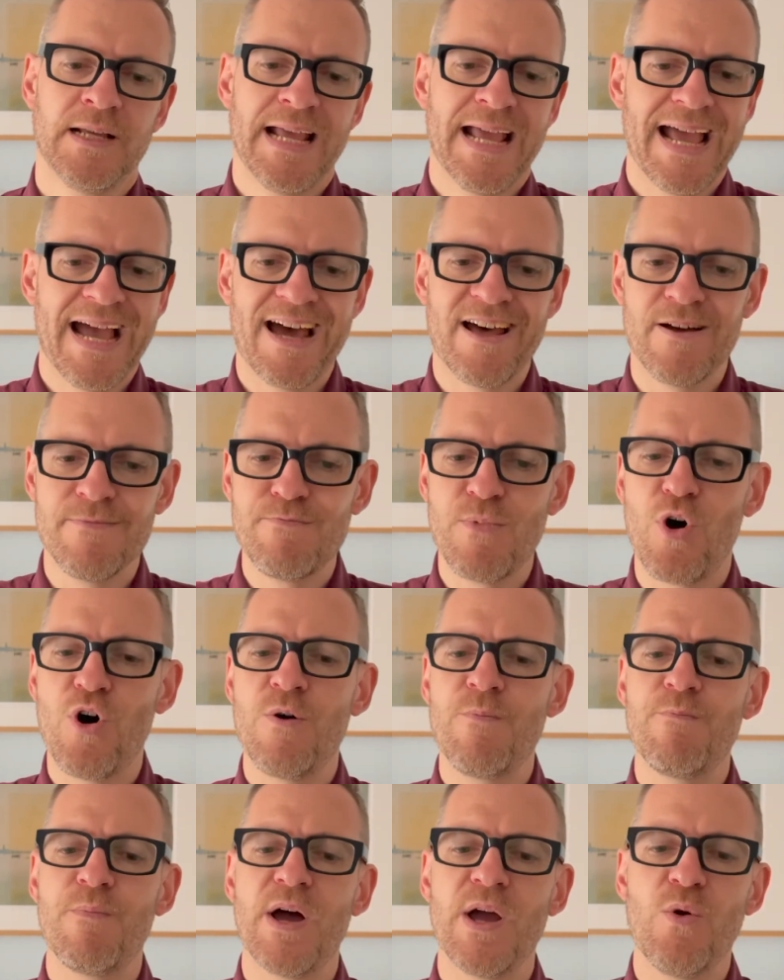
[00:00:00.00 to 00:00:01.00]
And I'm
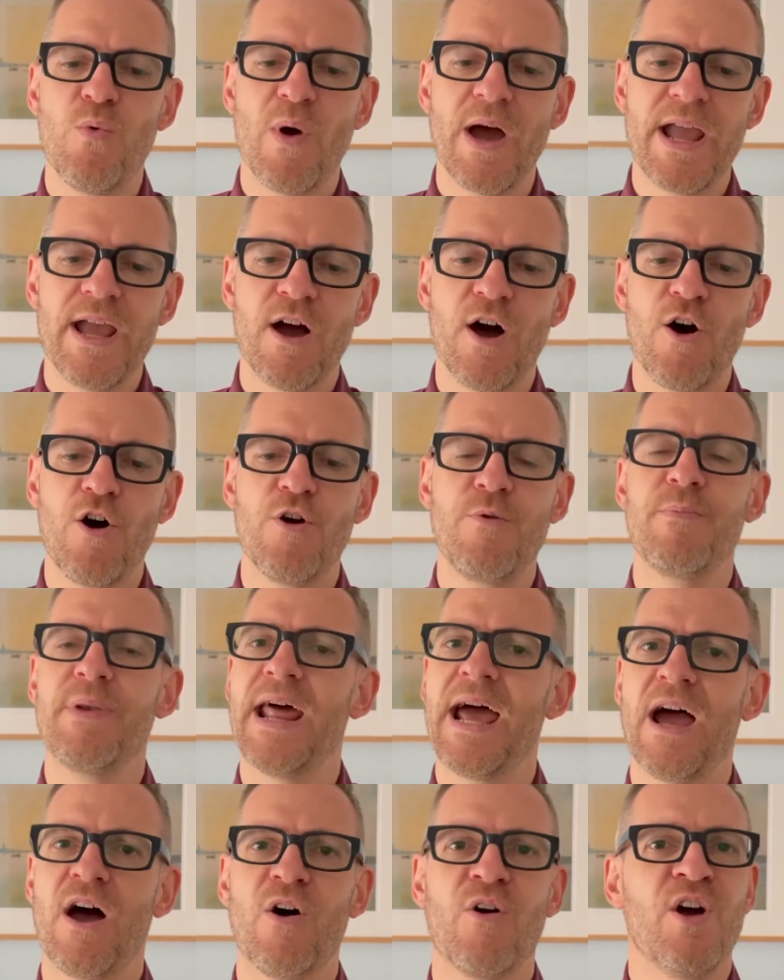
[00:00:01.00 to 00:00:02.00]
on my way home
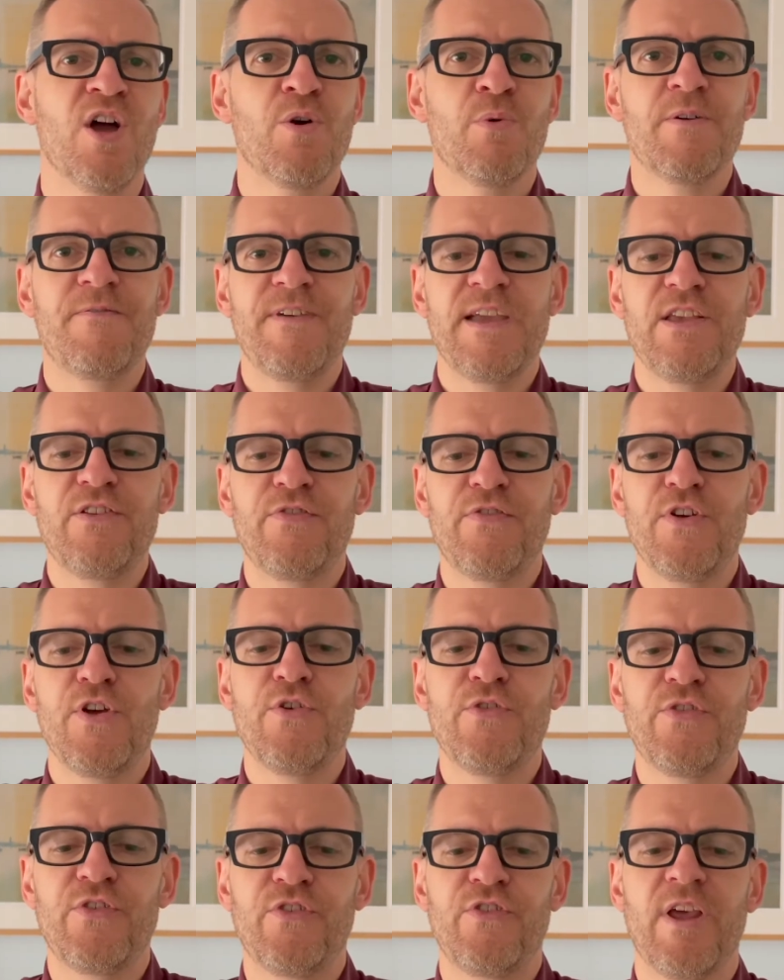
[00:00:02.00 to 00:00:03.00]
now with these few
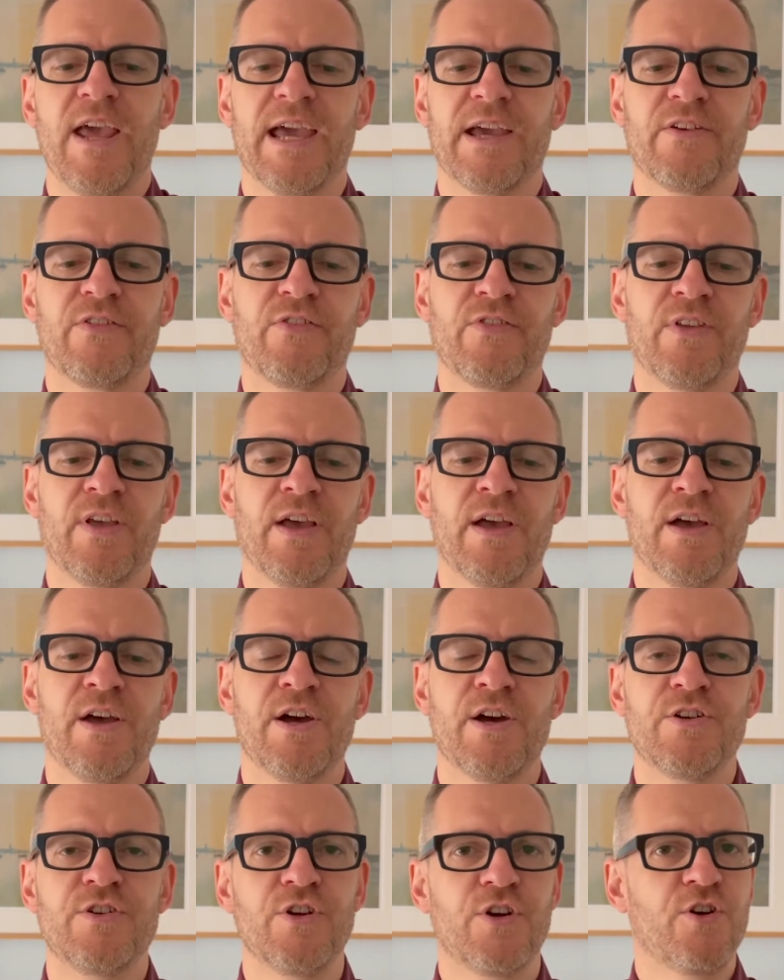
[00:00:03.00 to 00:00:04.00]
sticks
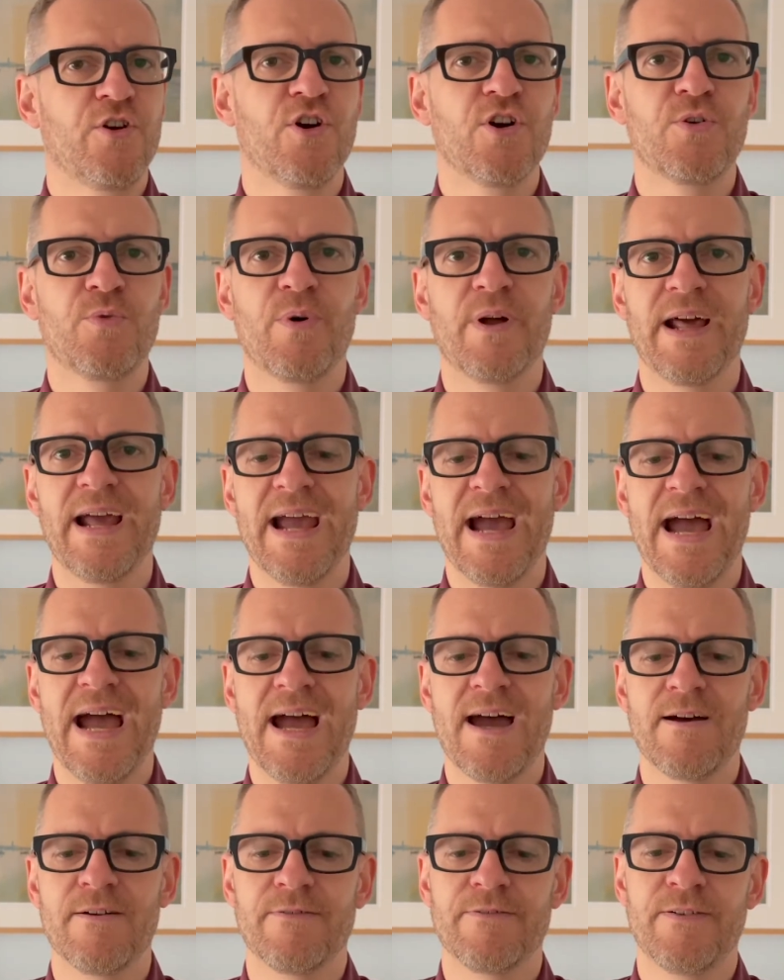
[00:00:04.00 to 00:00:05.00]
to cook what I
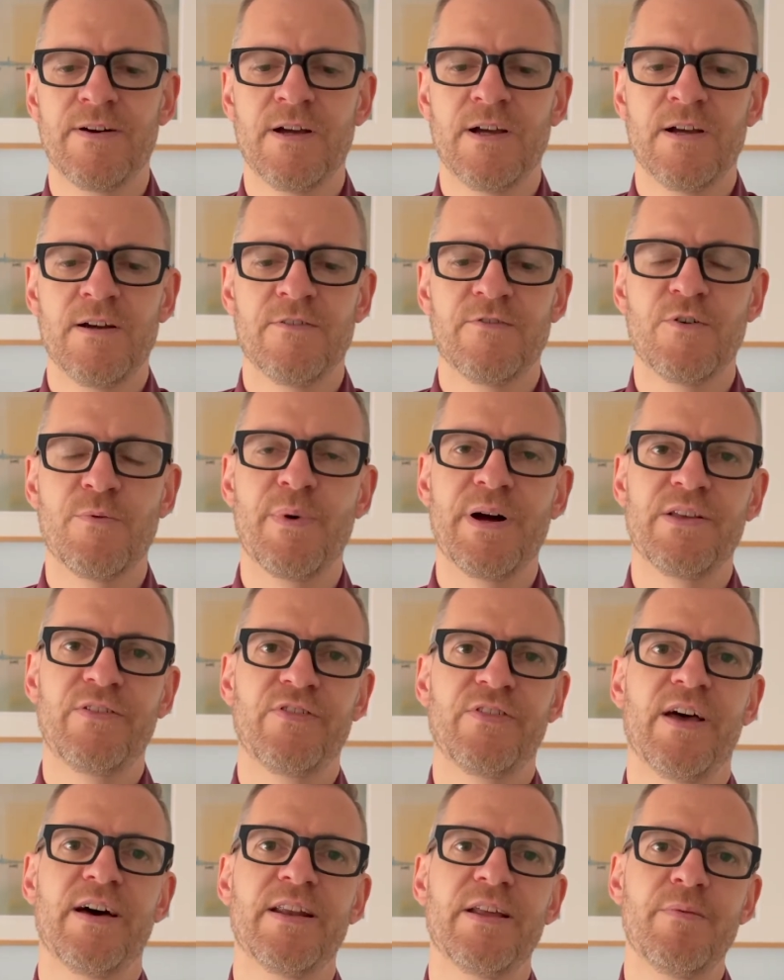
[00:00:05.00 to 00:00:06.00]
have for my
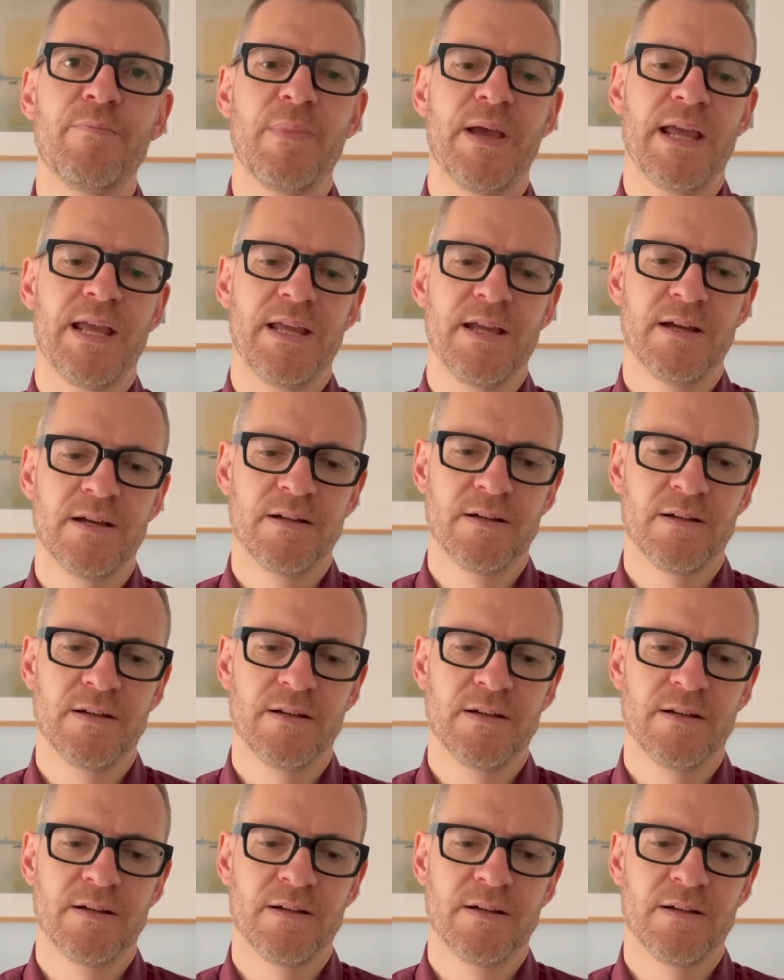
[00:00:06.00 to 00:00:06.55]
son and me.